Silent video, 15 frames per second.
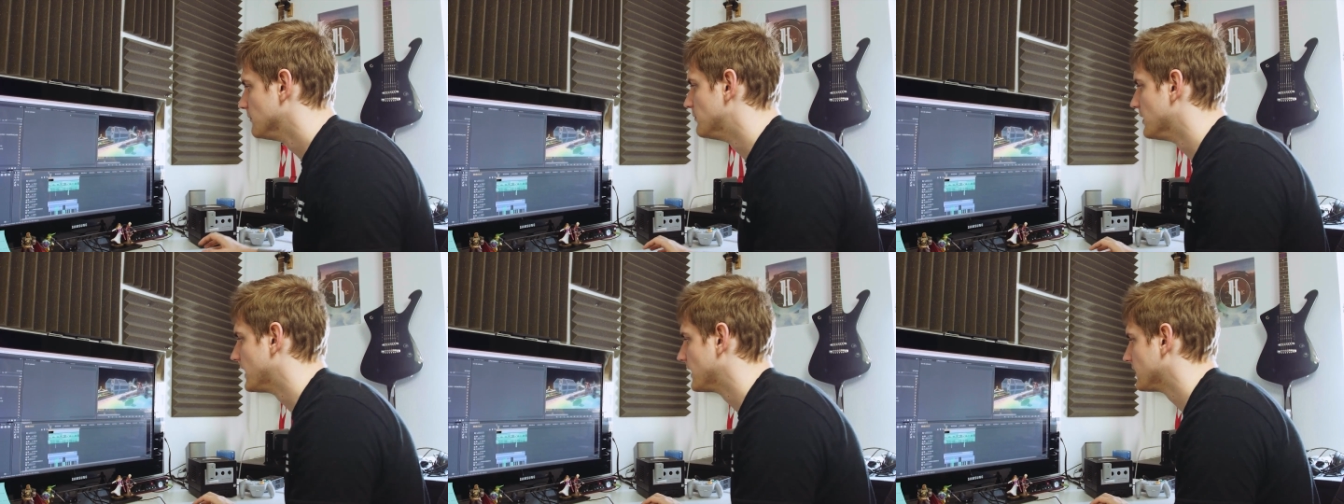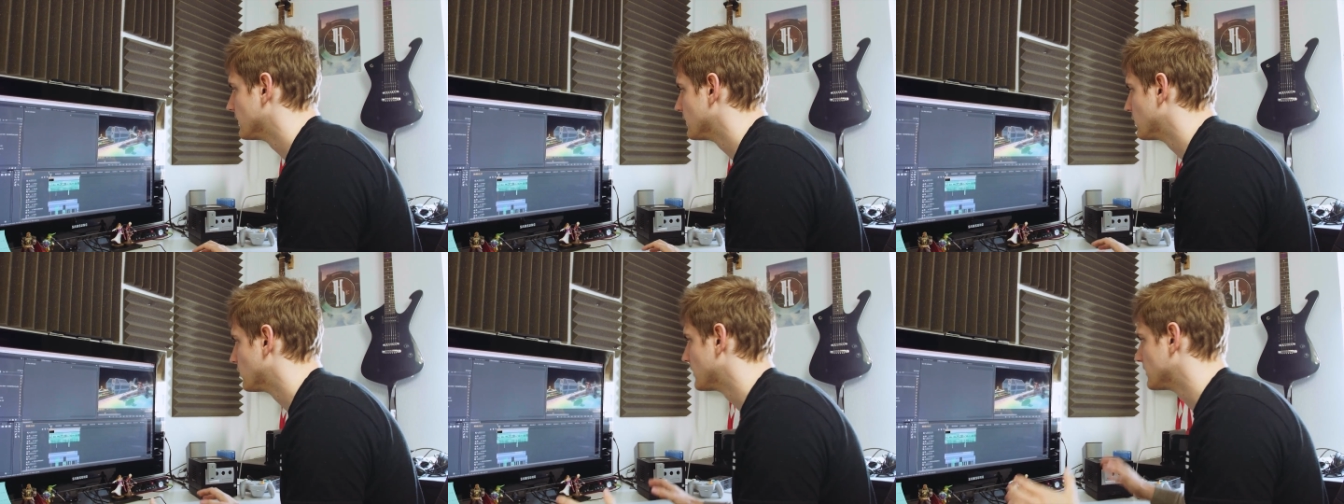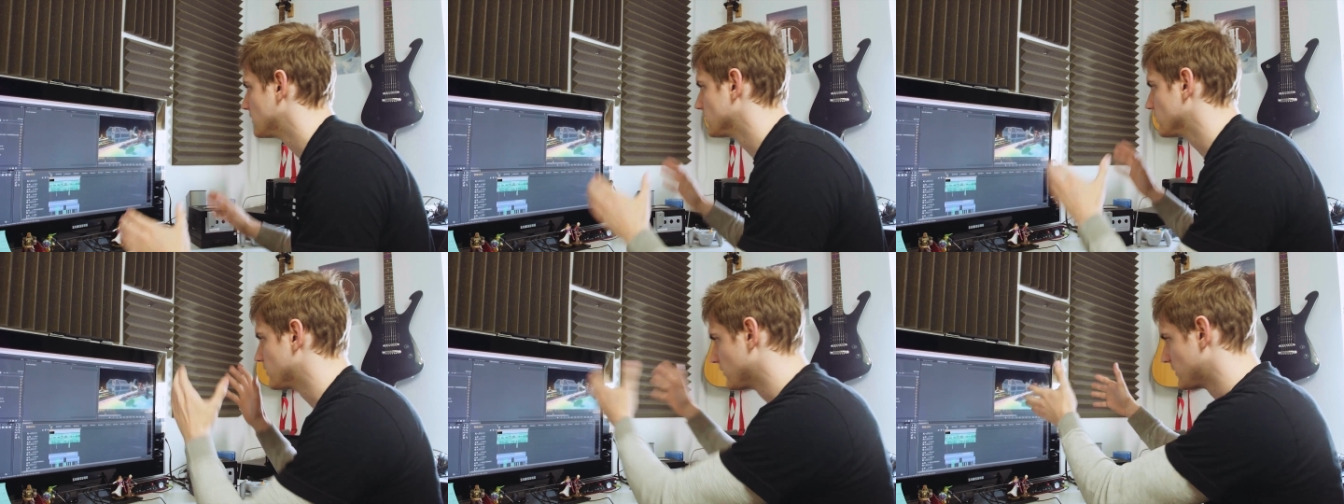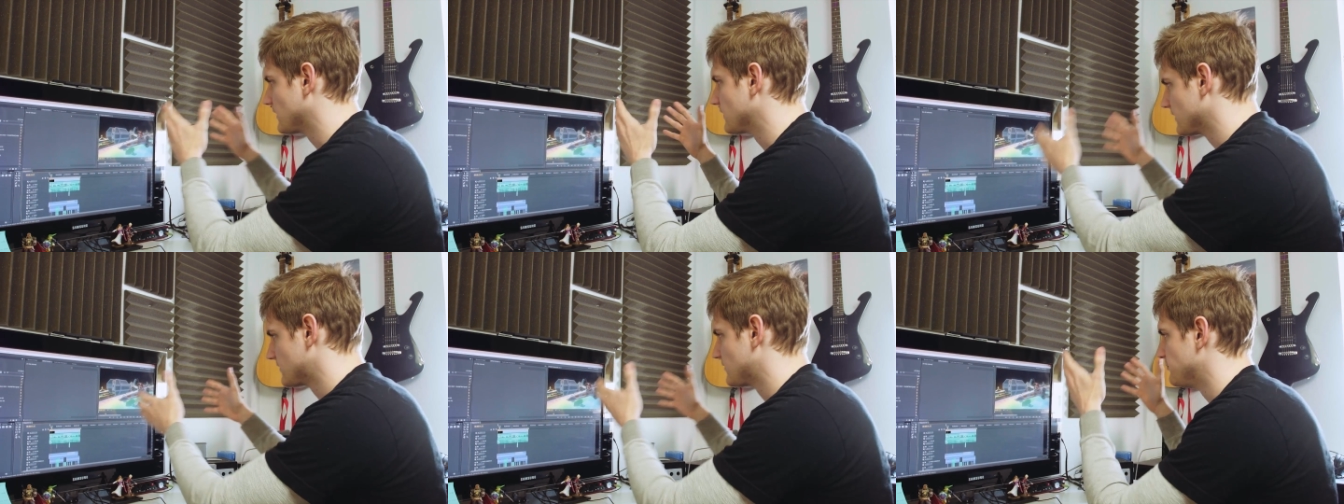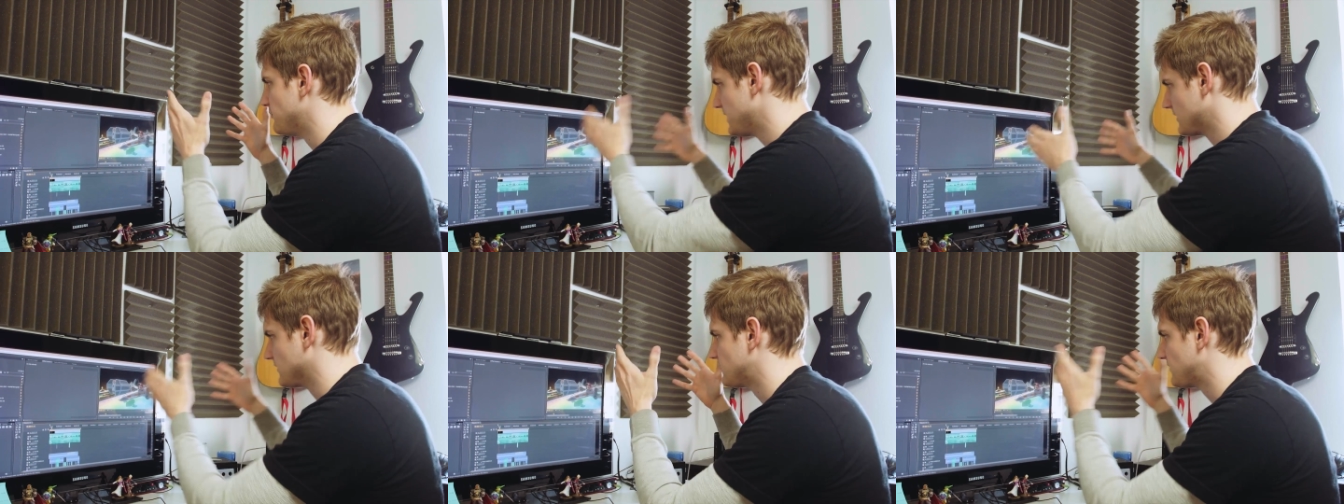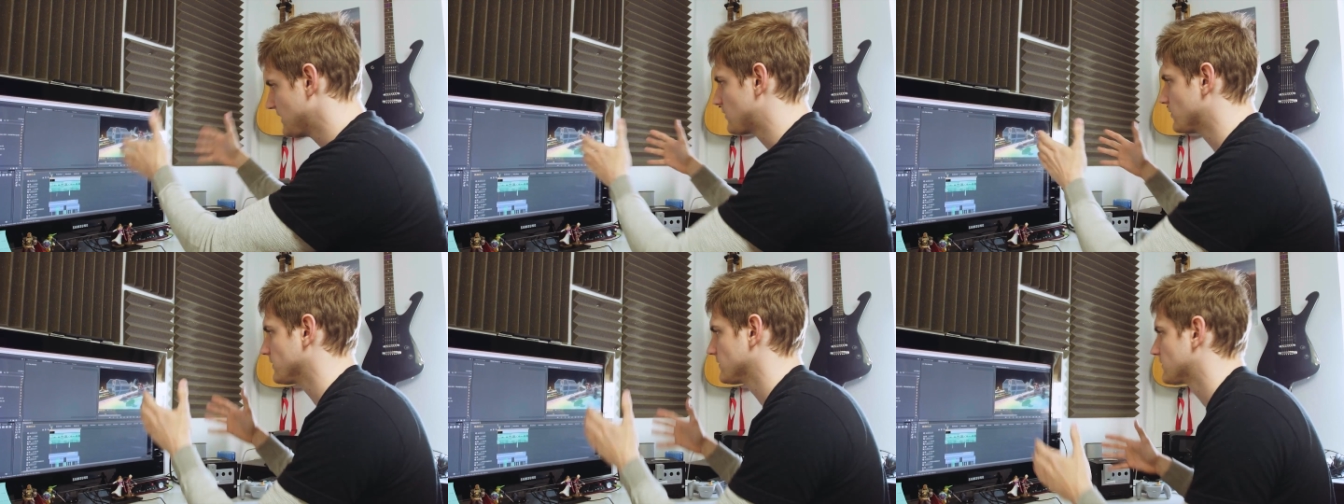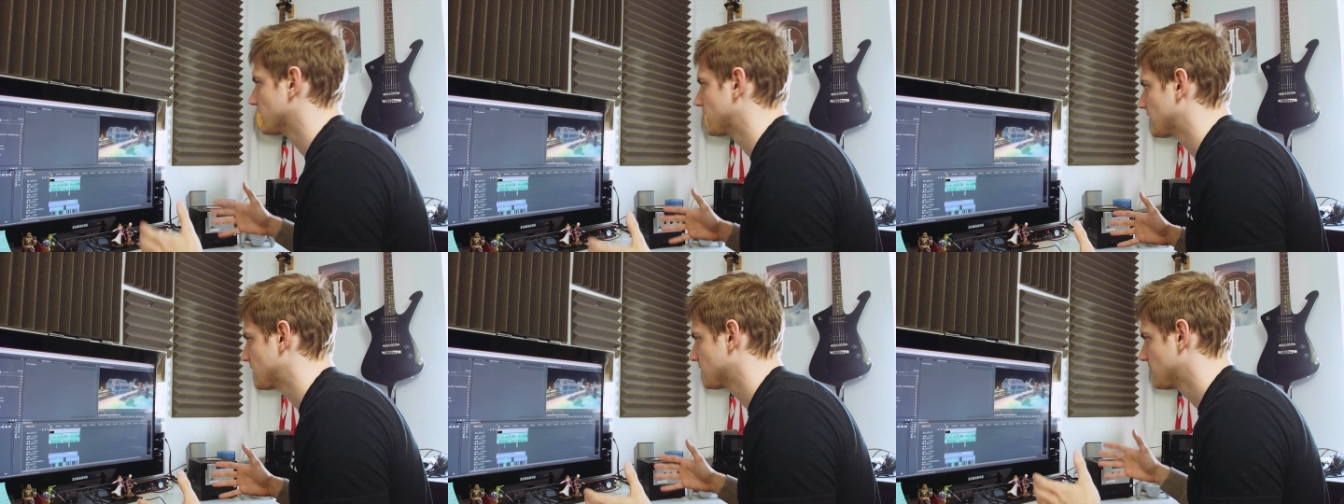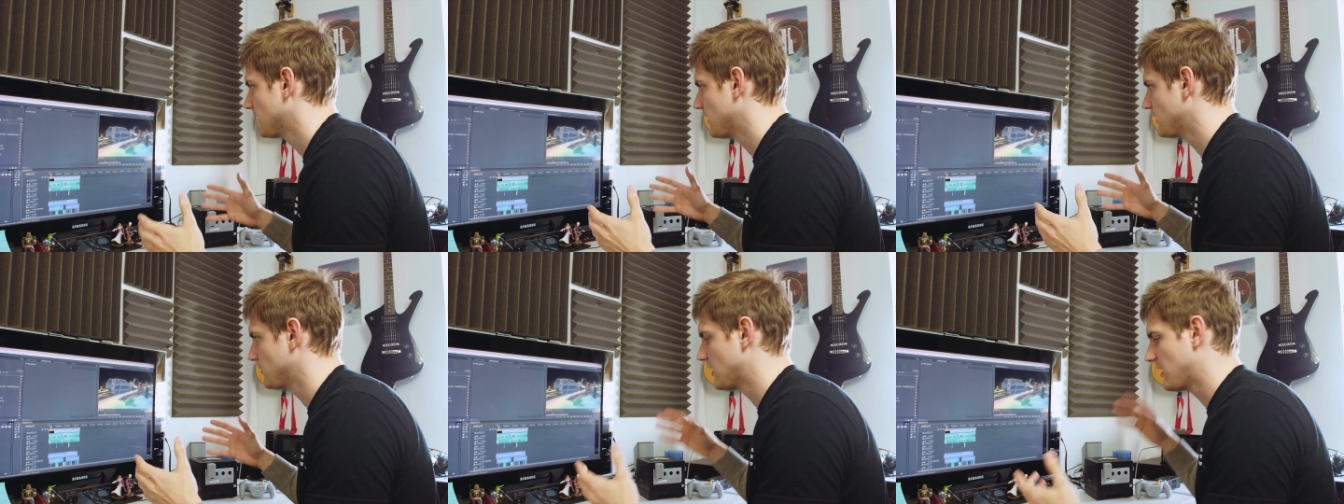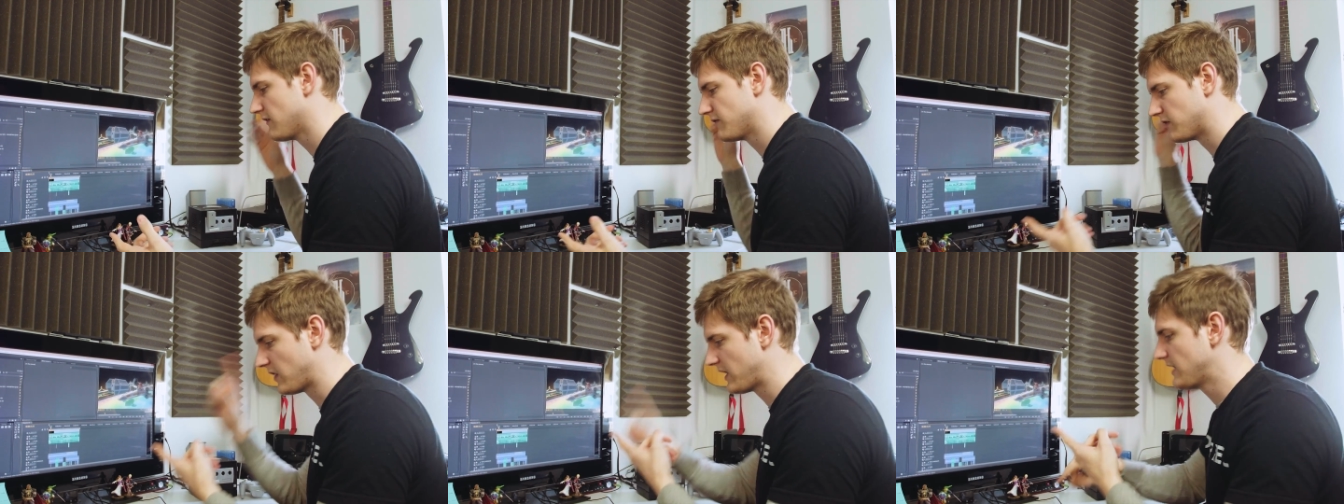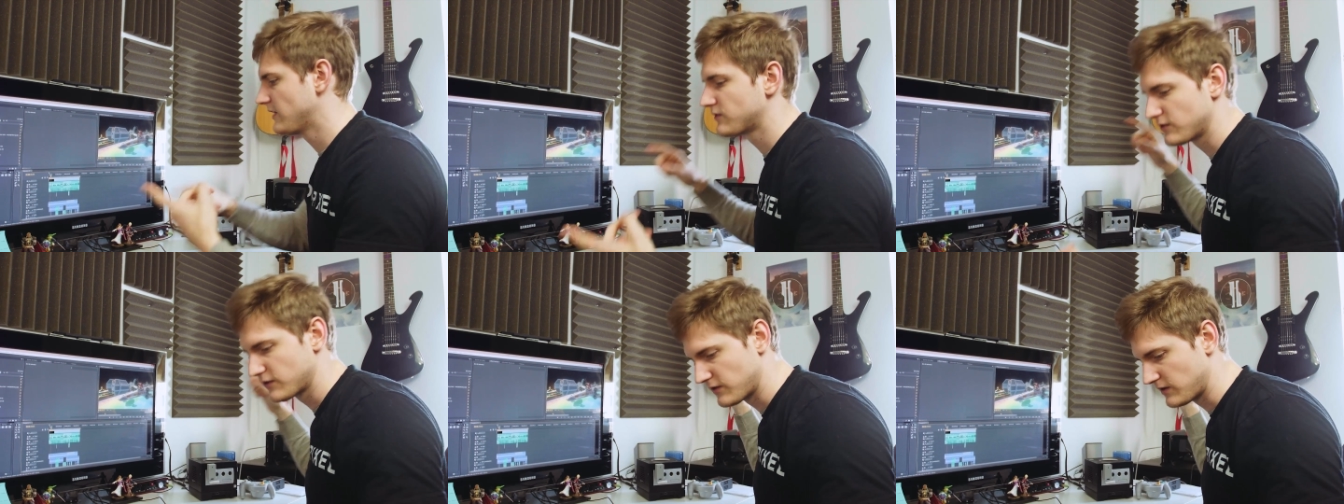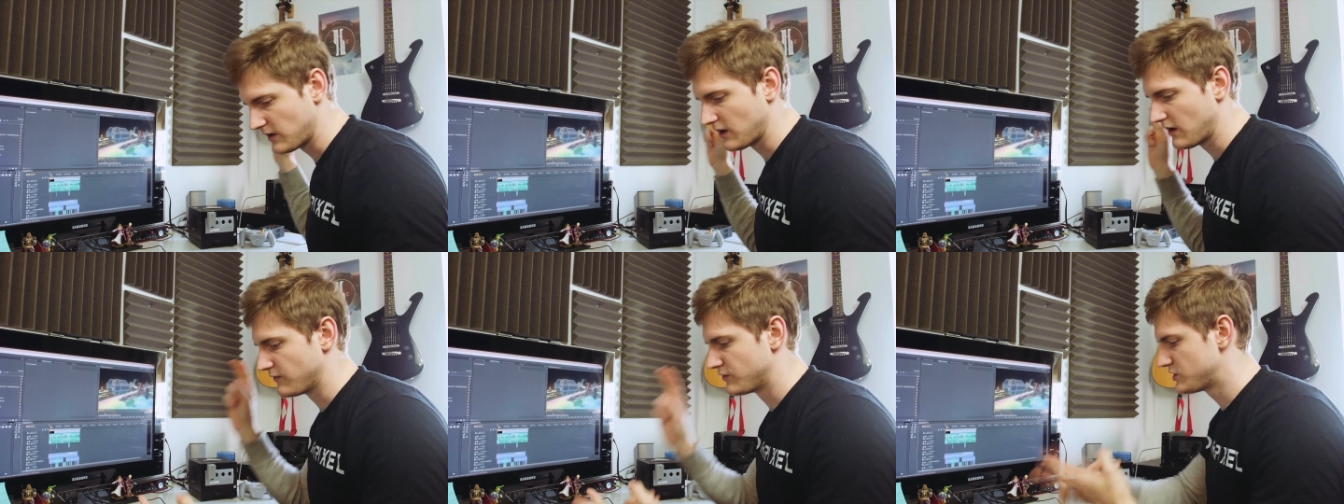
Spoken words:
But when you're doing this big sequence, and you have lasers, and you have